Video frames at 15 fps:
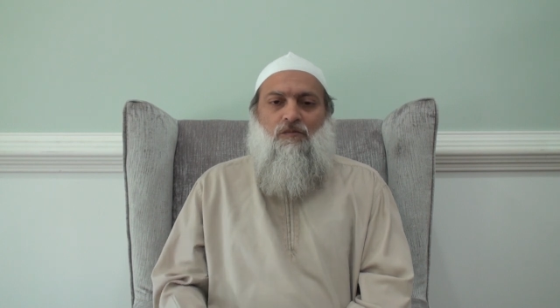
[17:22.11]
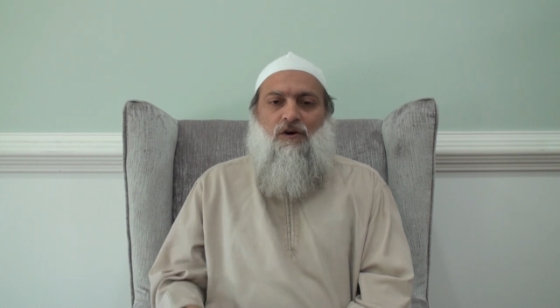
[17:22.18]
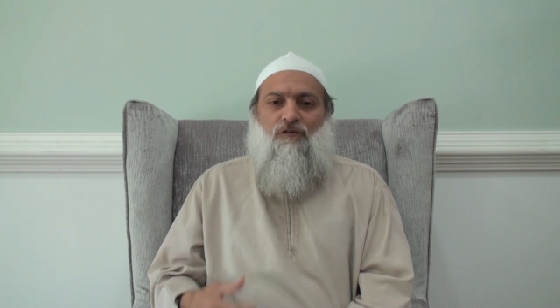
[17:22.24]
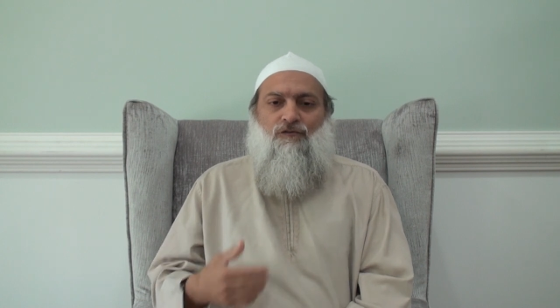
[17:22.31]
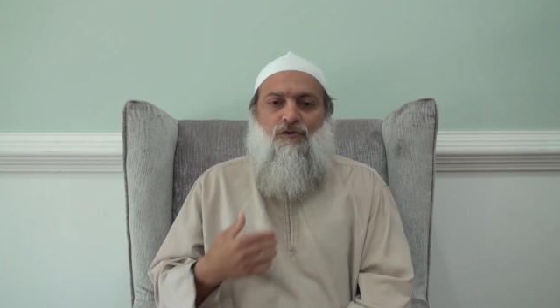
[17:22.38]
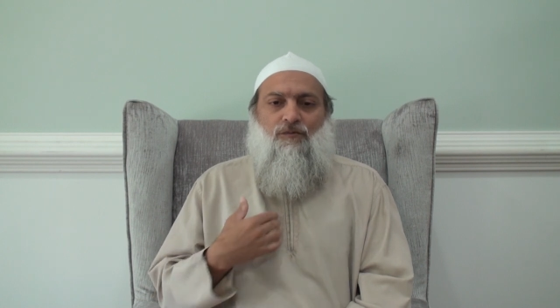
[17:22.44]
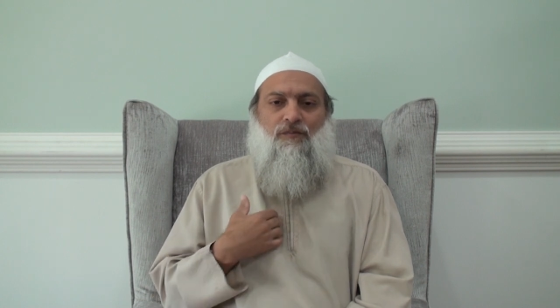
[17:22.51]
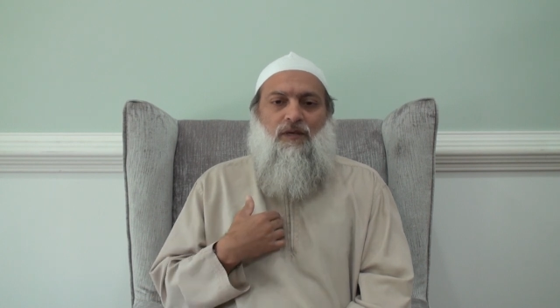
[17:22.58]

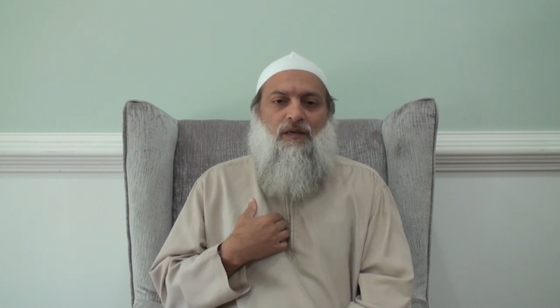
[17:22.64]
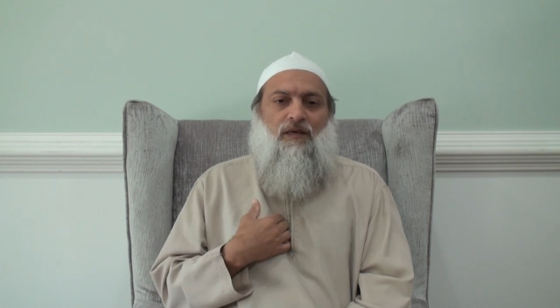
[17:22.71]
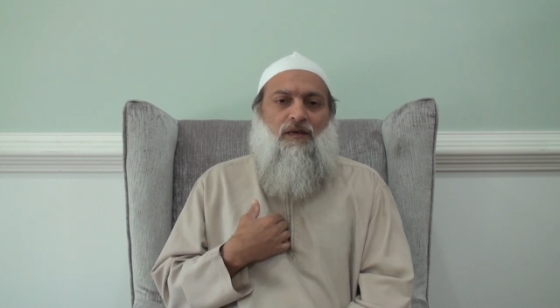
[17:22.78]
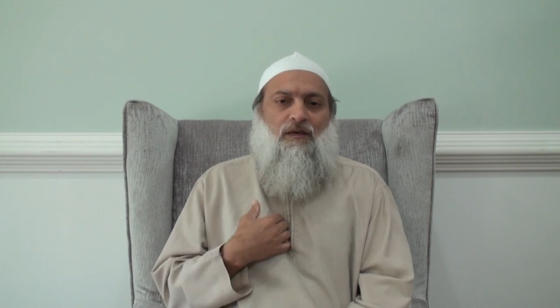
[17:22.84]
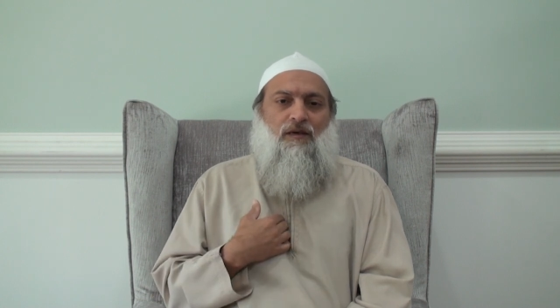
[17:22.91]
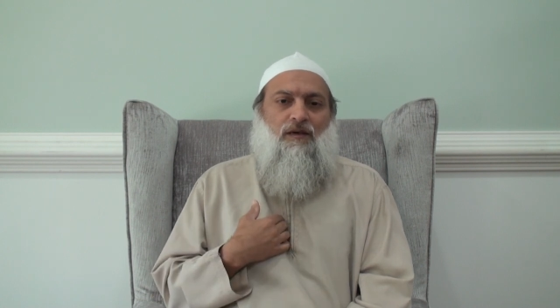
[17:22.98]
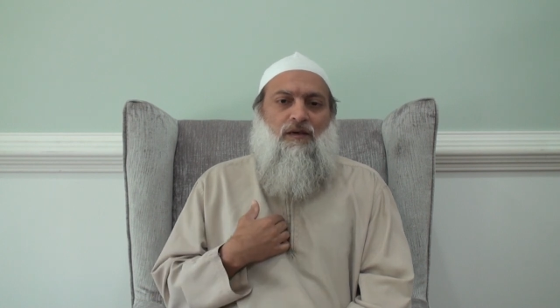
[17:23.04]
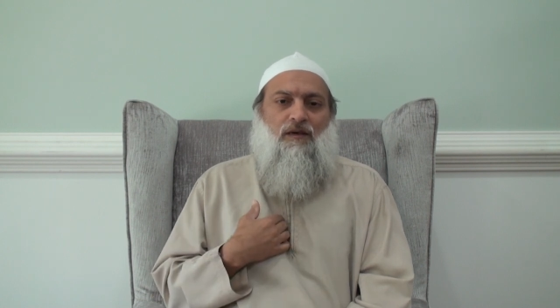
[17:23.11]
But for
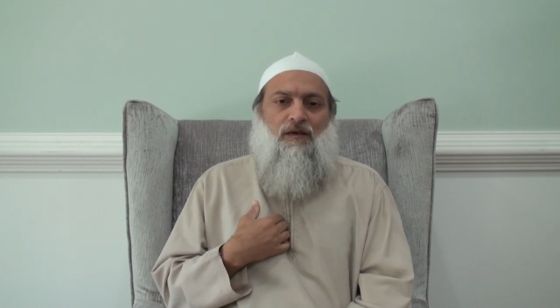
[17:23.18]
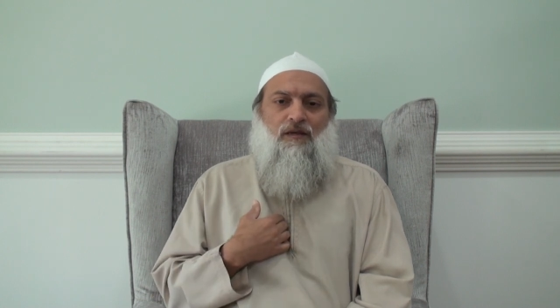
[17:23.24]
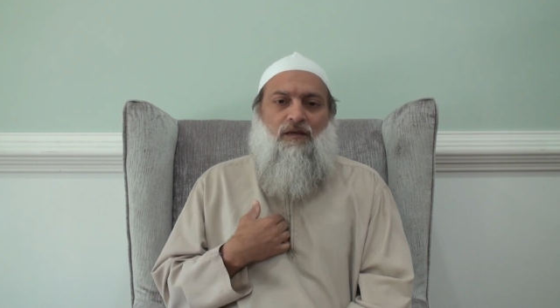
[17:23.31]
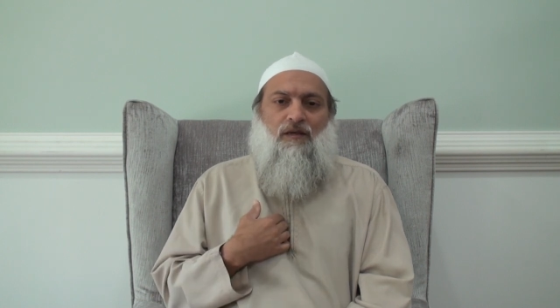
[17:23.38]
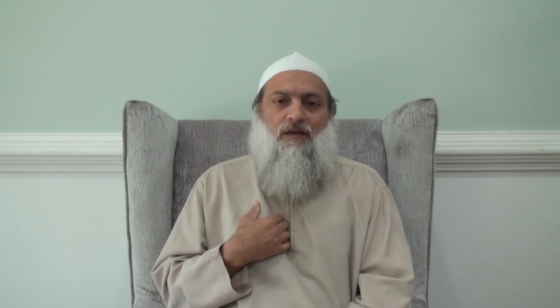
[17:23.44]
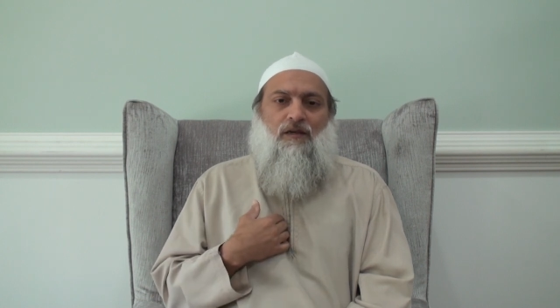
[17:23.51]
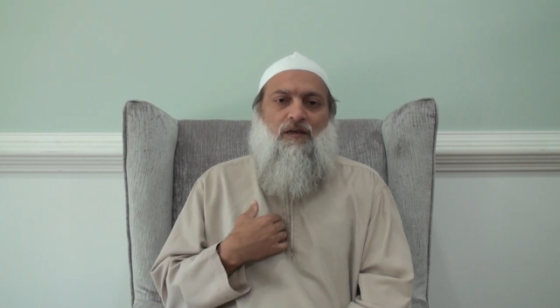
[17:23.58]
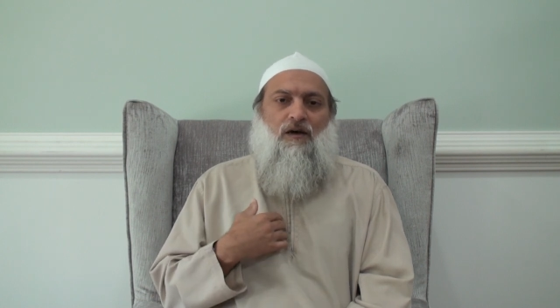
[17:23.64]
me,
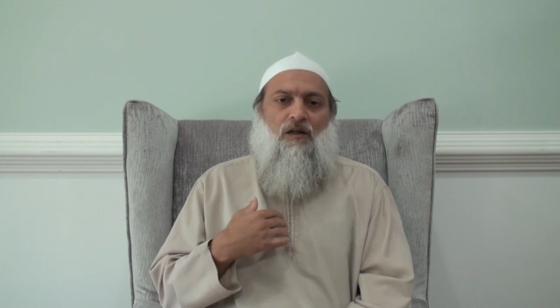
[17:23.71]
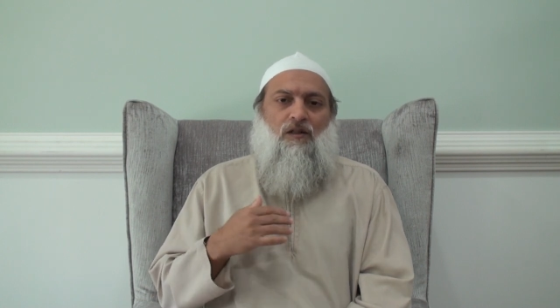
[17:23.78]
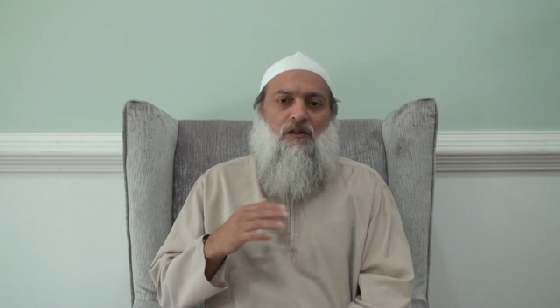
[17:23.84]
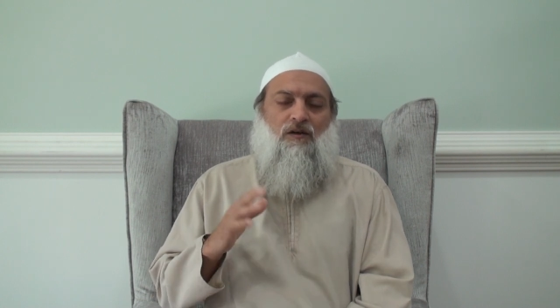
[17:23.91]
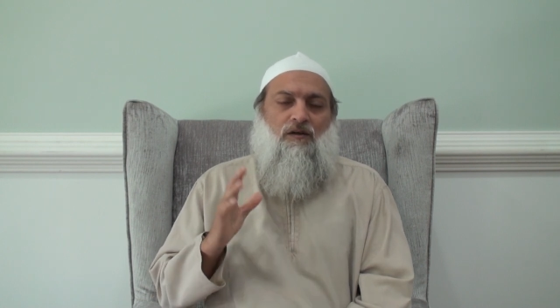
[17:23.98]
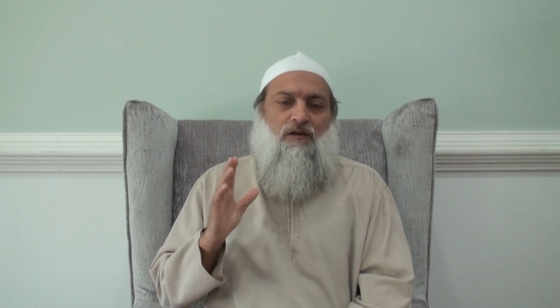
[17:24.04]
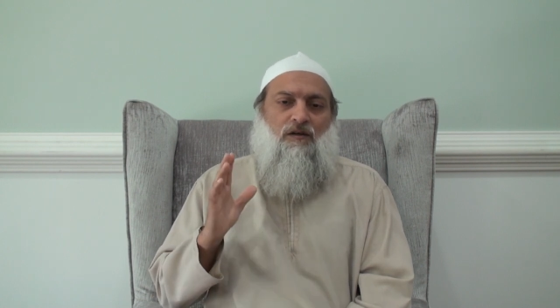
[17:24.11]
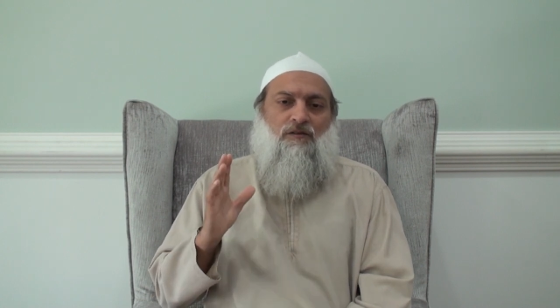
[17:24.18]
it, it, Allah